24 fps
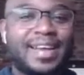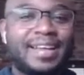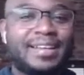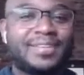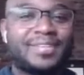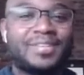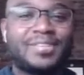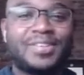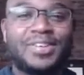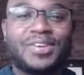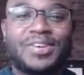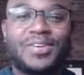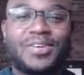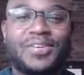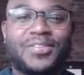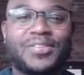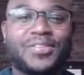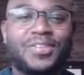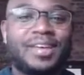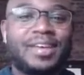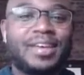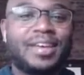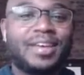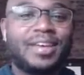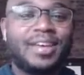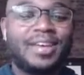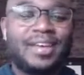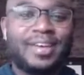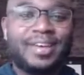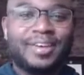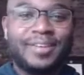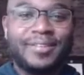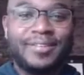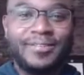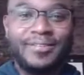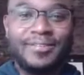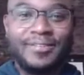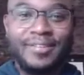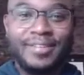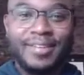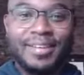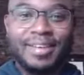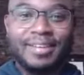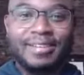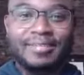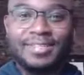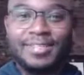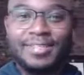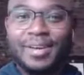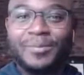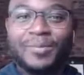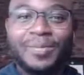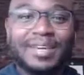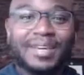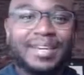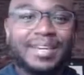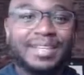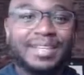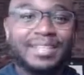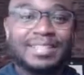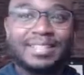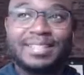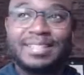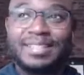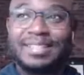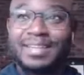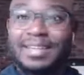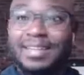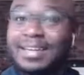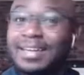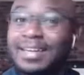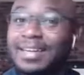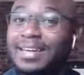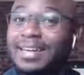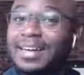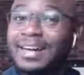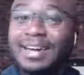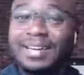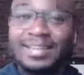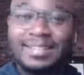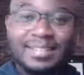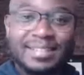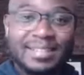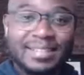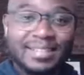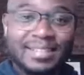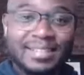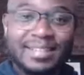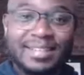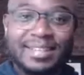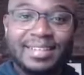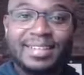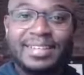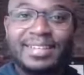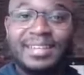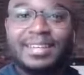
And so if someone is constantly